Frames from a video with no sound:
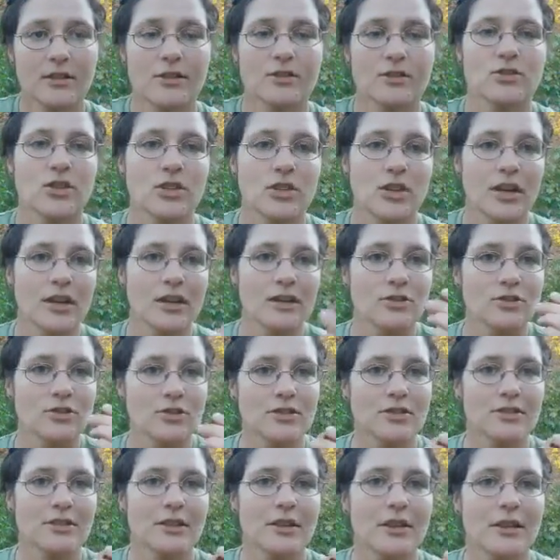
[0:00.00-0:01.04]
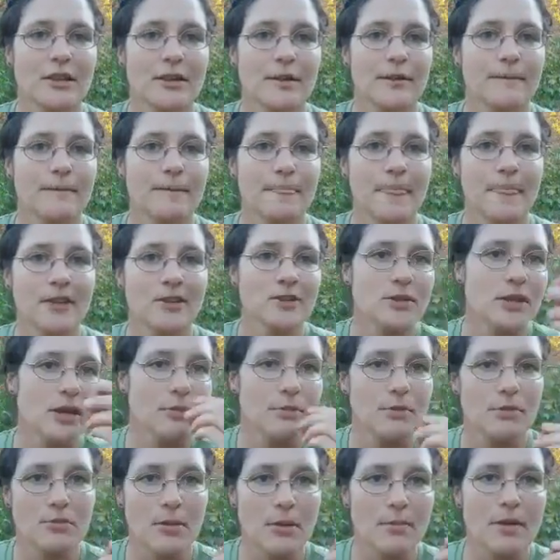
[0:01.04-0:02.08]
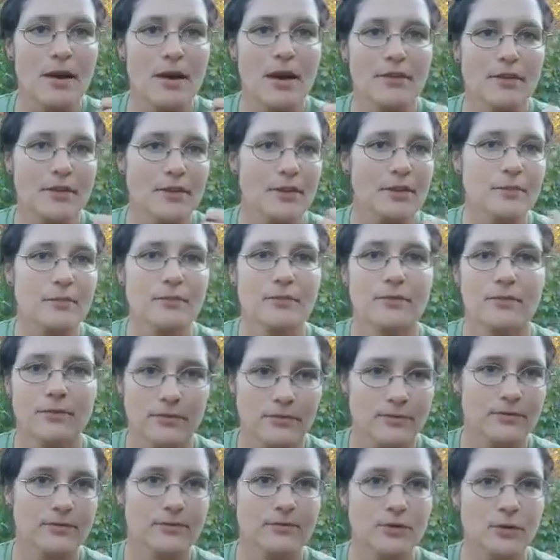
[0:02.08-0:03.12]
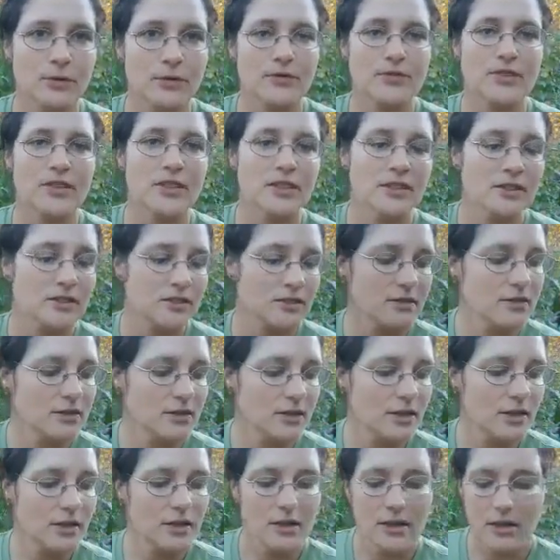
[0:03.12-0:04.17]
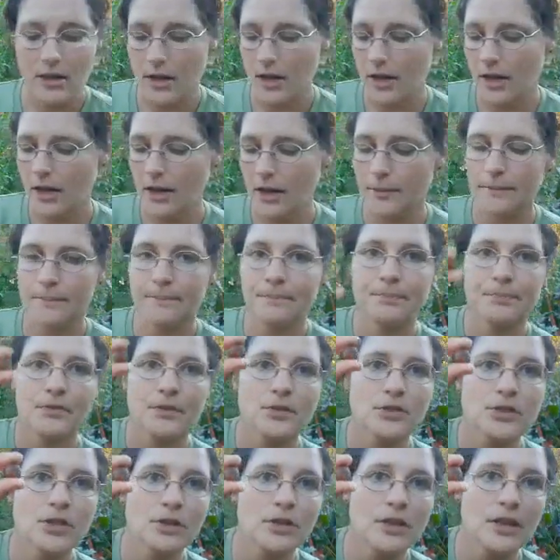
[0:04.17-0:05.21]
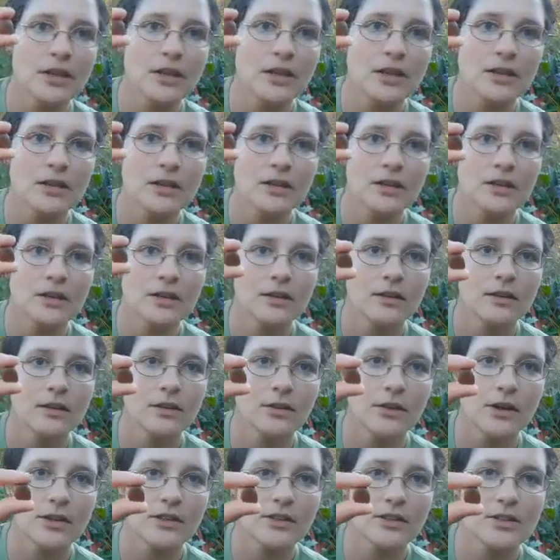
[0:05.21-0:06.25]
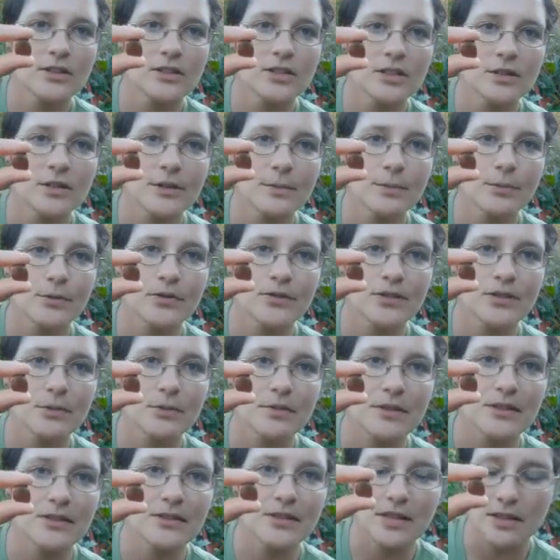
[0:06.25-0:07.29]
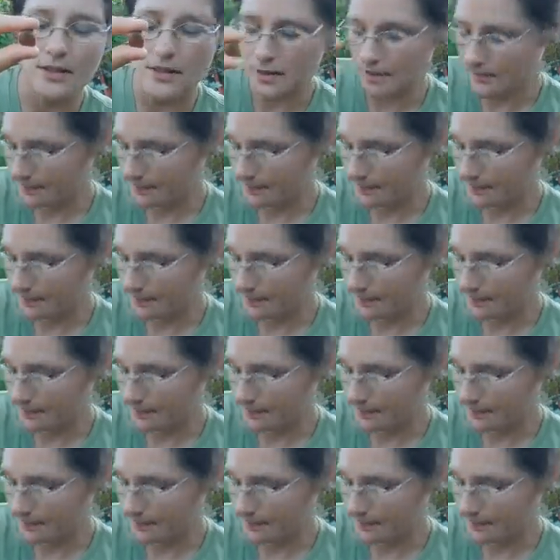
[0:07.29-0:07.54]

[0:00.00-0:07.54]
So I just kind of put it in my mouth, and then full of seeds. So this is the persimmon seed.